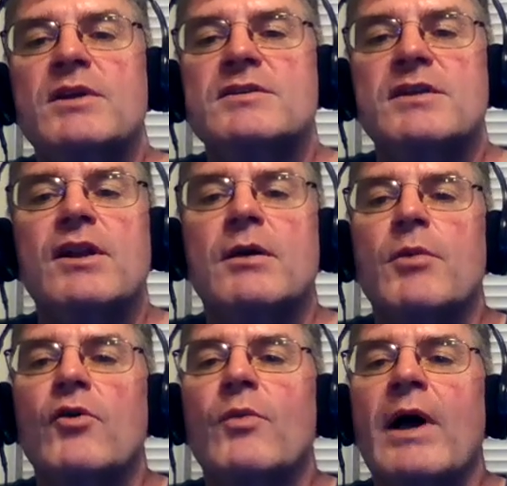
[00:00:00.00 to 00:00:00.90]
pieces needed to
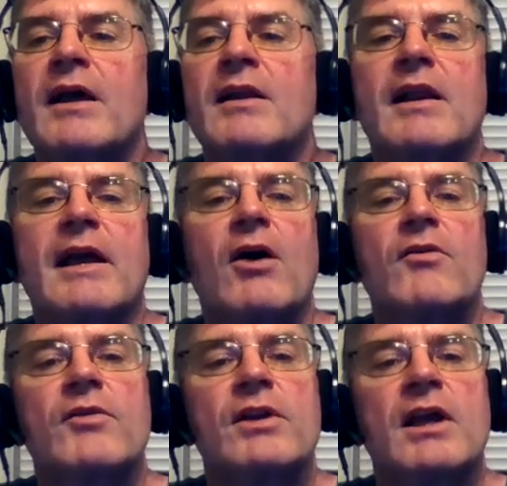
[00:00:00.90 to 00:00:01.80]
compose a wagon and an
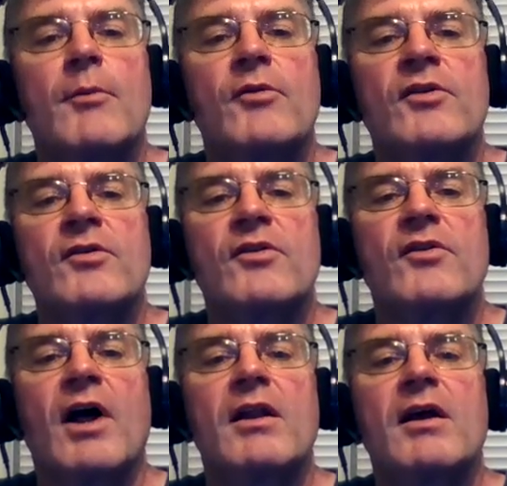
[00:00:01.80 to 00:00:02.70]
account of their decomposition
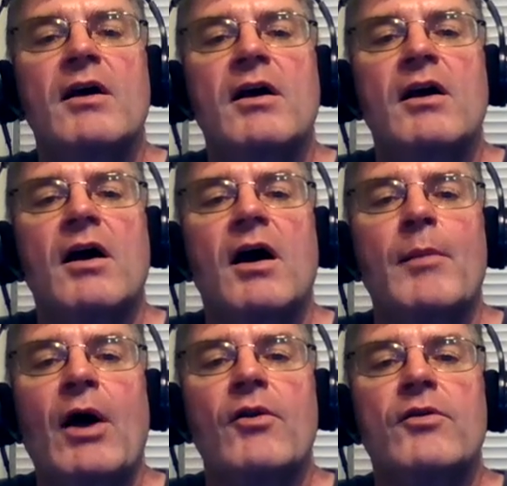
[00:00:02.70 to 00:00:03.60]
does not
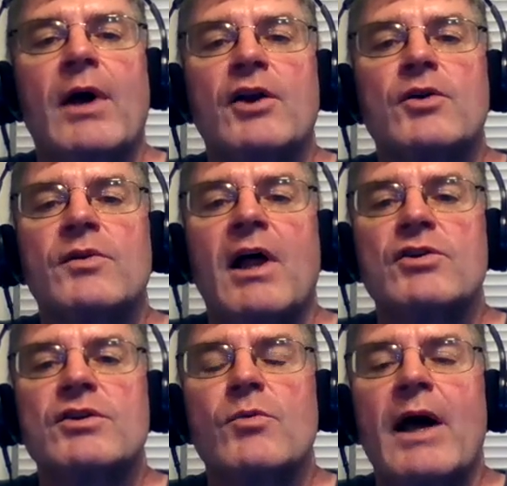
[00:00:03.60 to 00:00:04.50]
amount to actual
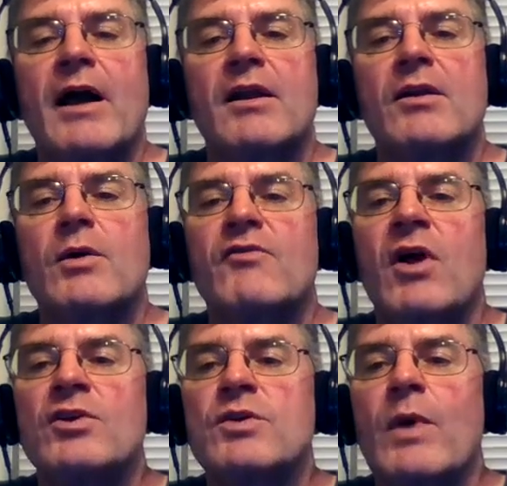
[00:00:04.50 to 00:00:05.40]
knowledge of the wagon. To have
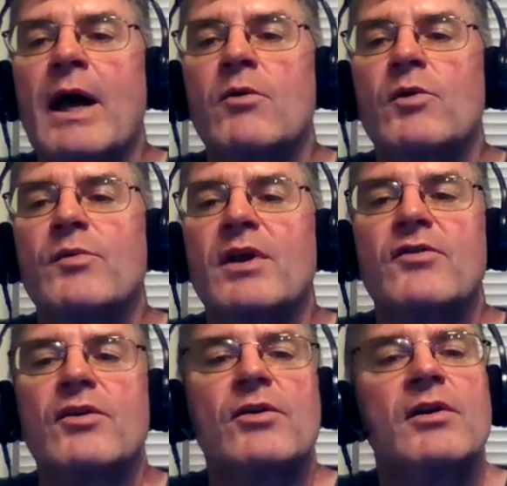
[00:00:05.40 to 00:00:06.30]
knowledge of the wagon was
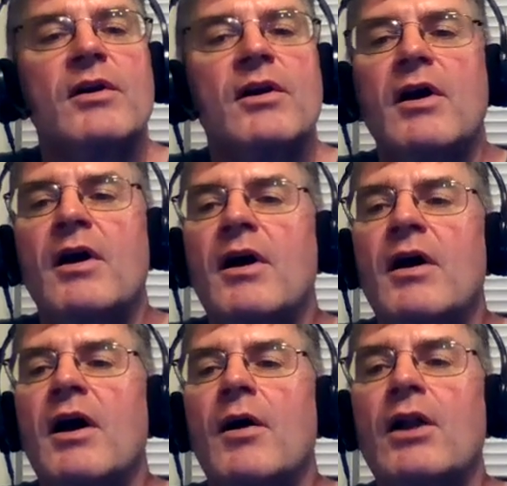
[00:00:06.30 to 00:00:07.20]
to
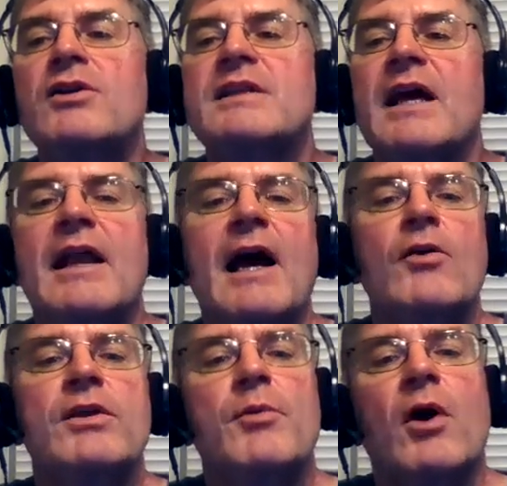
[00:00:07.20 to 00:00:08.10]
understand
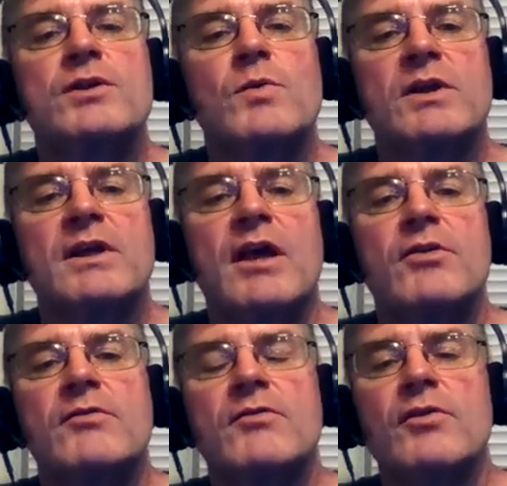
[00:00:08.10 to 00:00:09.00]
how the parts work
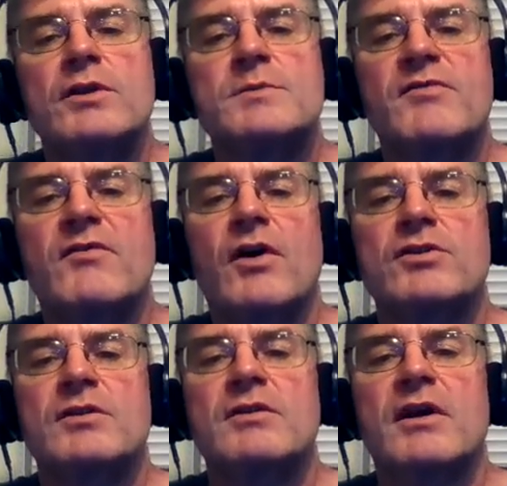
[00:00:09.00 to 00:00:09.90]
together to fulfill a specific
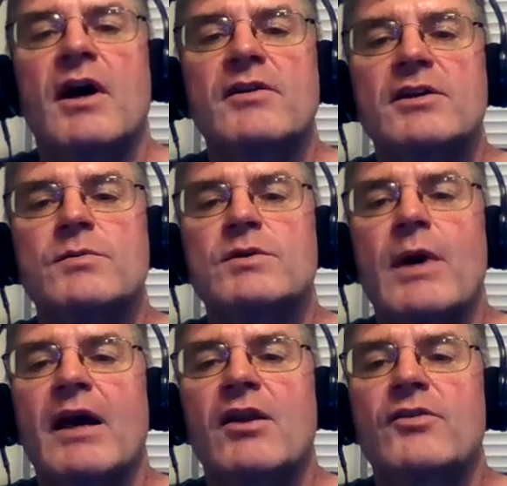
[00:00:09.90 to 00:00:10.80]
function, the context in which the
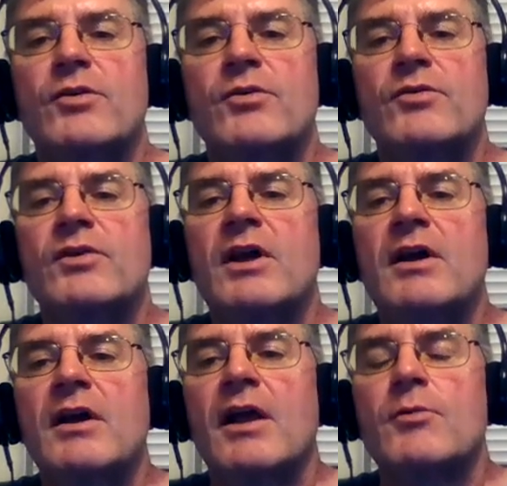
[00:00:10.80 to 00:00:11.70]
wagon is used,
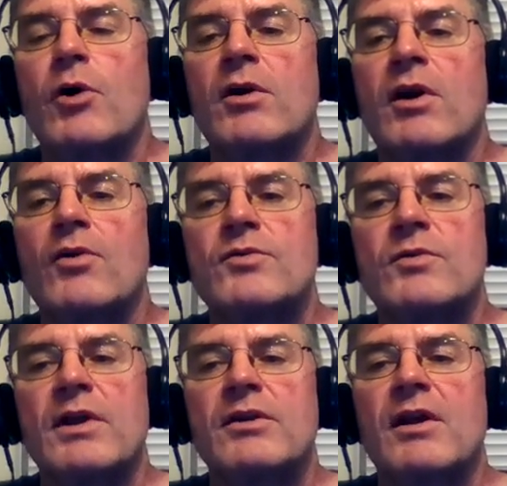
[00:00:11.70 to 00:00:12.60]
and the broader
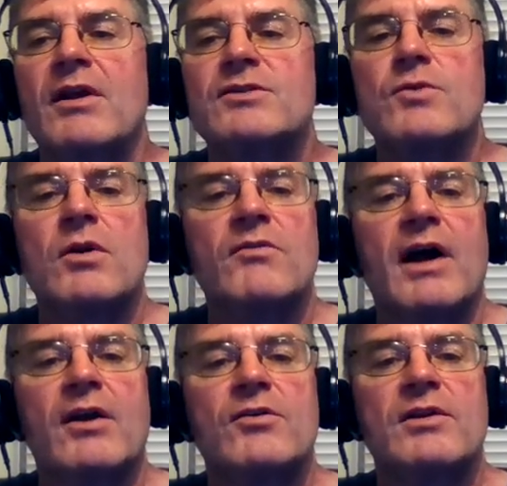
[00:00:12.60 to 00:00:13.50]
cultural and historical
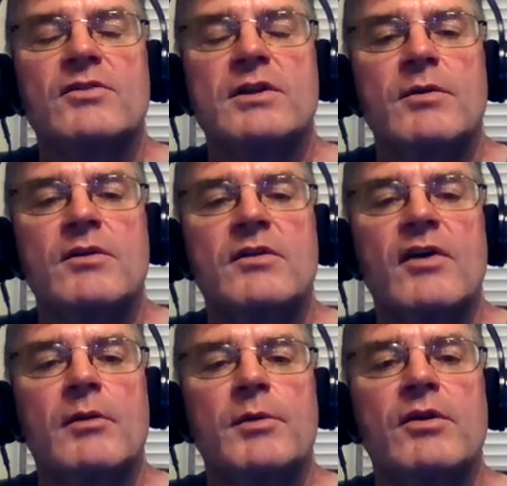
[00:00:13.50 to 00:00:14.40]
factors that have shaped its
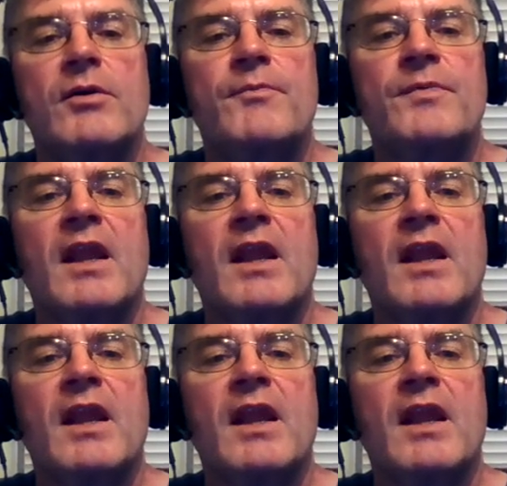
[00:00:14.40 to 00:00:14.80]
development.